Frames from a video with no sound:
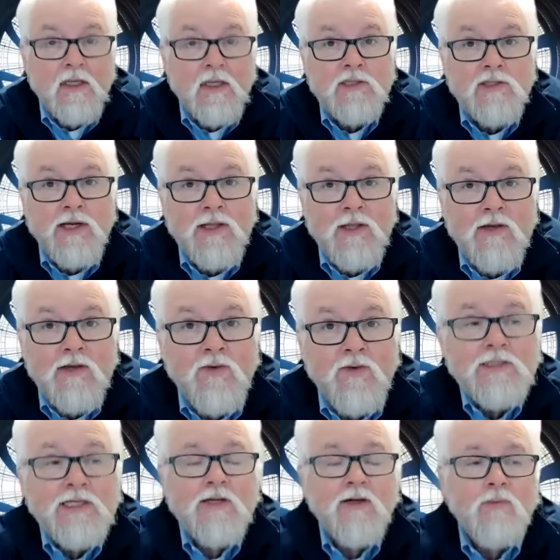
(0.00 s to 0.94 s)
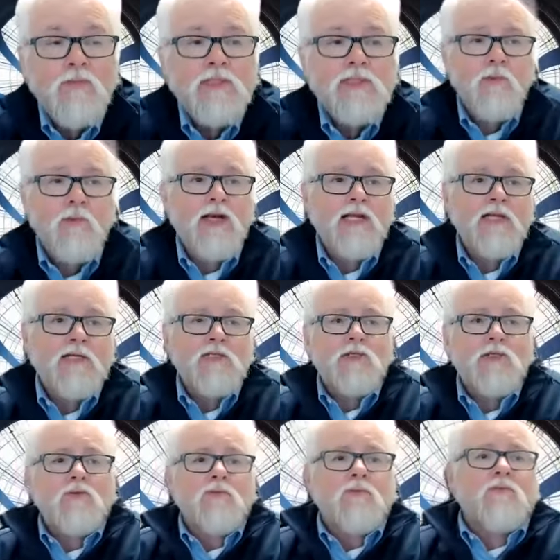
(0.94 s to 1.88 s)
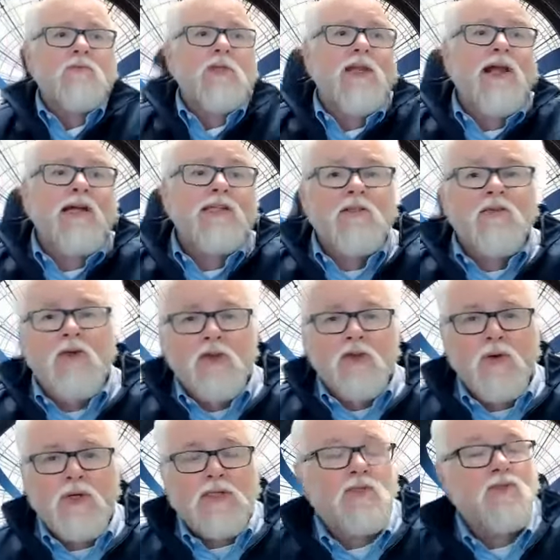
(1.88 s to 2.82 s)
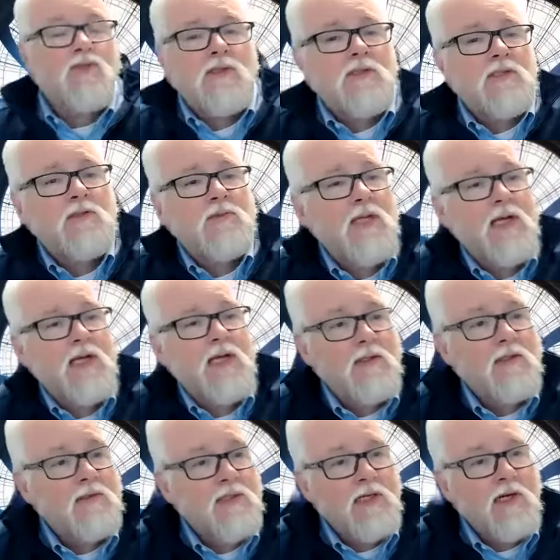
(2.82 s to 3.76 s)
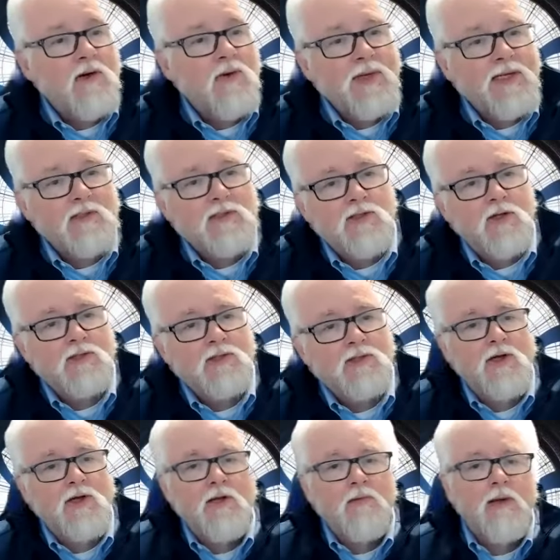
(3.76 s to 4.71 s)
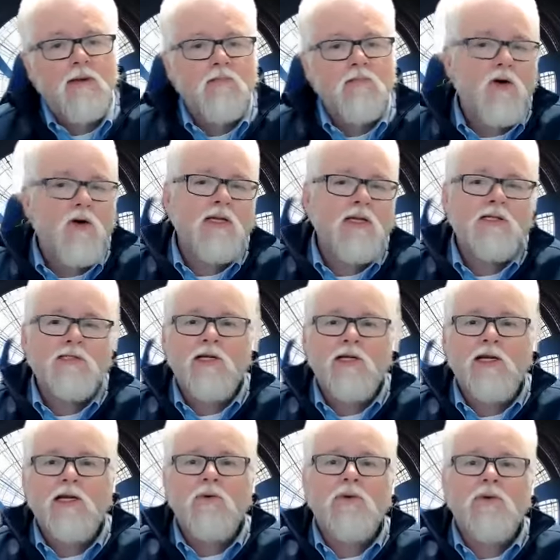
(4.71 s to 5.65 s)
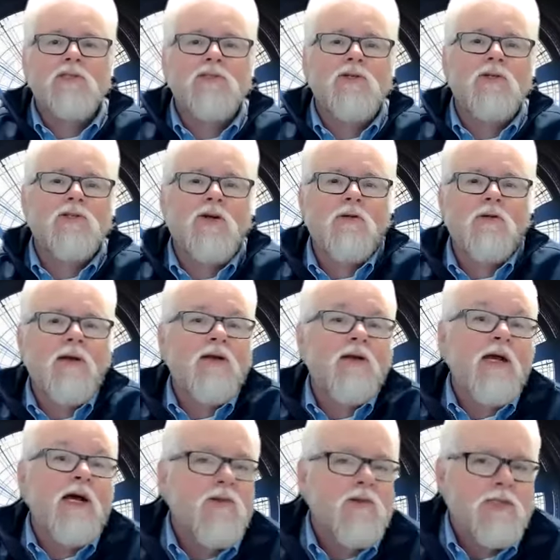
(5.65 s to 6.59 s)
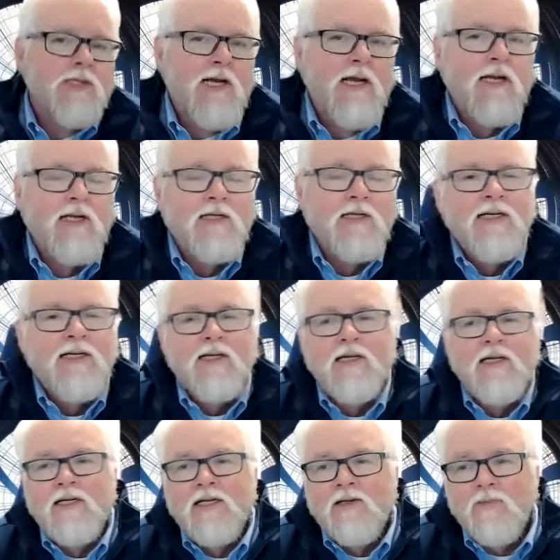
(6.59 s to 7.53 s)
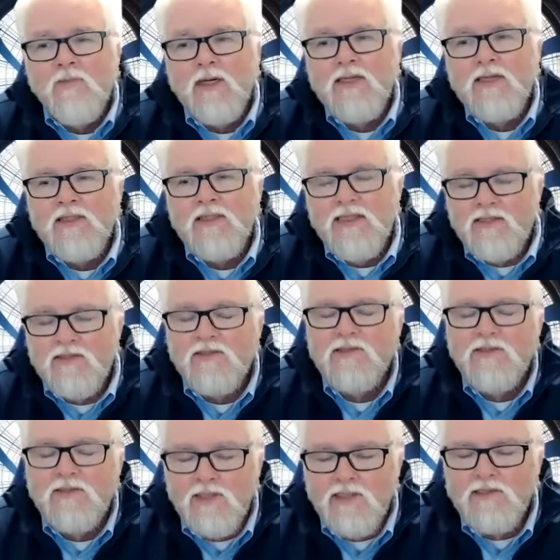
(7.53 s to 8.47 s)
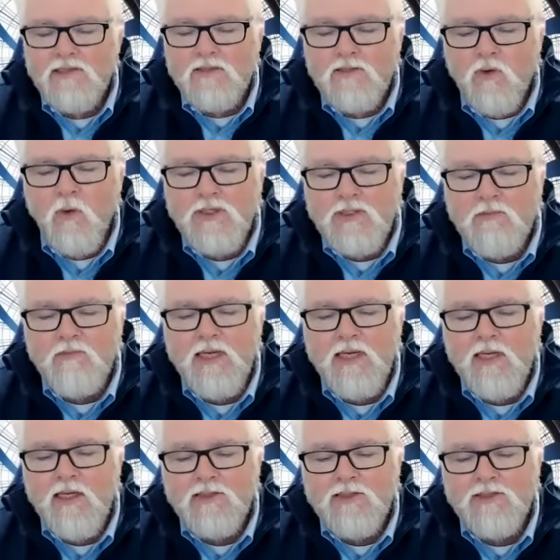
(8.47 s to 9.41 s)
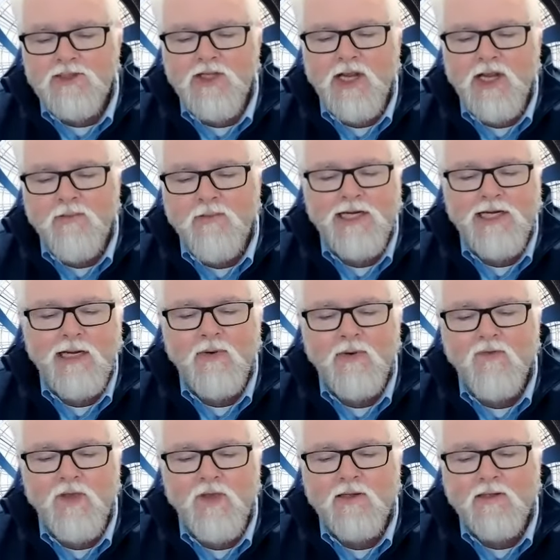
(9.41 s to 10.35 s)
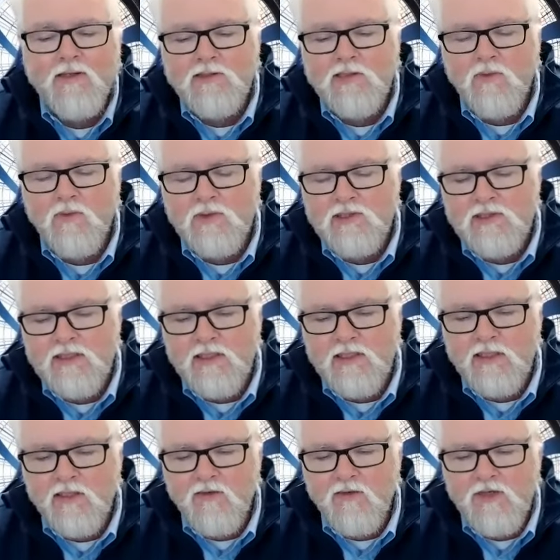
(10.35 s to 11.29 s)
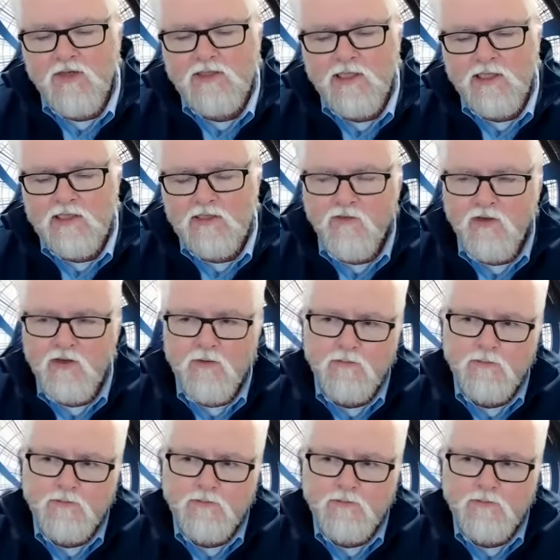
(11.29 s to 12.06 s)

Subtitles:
So I think fintech will be spreading to lots of other industries. And, we could start talking about marketing tech, we could start talking about health tech, but it's going to be the same type of things that we're seeing in the fintech sphere.